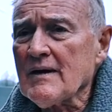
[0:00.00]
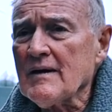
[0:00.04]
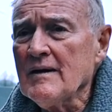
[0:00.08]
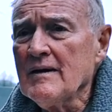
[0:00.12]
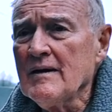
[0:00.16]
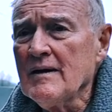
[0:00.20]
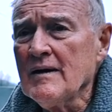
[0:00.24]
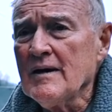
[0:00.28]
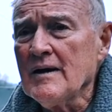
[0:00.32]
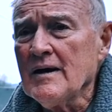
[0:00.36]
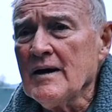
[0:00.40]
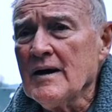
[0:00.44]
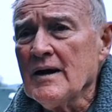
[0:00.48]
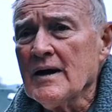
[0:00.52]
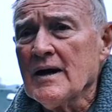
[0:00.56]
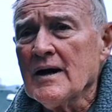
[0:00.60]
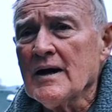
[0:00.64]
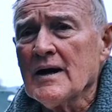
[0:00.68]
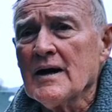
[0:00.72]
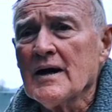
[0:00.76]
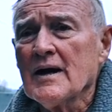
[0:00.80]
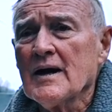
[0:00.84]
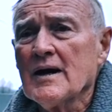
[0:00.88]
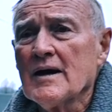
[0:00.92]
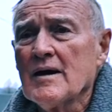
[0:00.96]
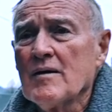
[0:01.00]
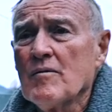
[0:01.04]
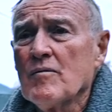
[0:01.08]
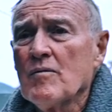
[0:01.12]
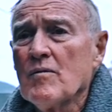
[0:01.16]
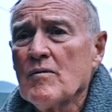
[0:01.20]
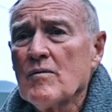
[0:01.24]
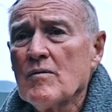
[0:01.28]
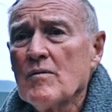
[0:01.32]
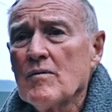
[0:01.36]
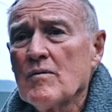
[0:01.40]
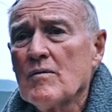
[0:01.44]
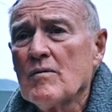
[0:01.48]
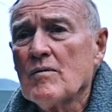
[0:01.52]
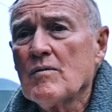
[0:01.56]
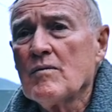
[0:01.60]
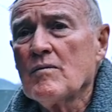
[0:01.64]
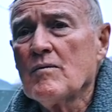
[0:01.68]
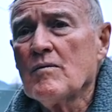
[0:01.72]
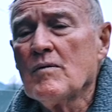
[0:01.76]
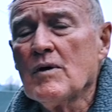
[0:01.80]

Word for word: You're going to carry on and watch the event?